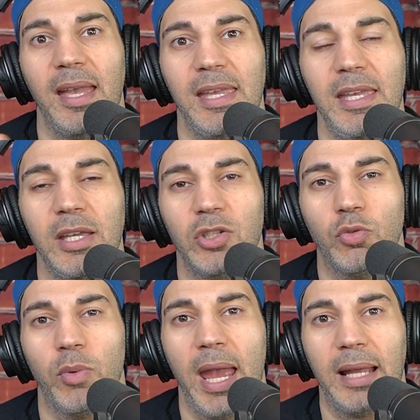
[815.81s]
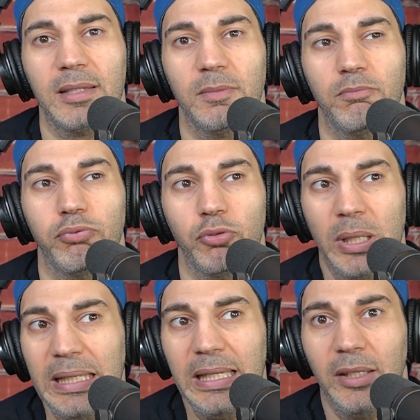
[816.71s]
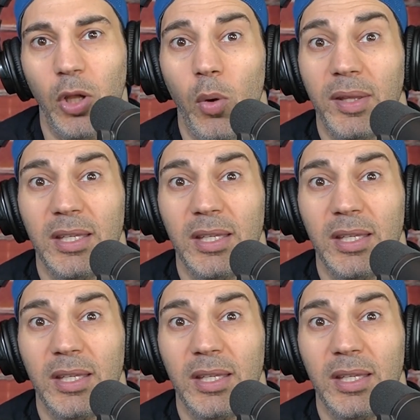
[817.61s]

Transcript: he is ranked pretty low.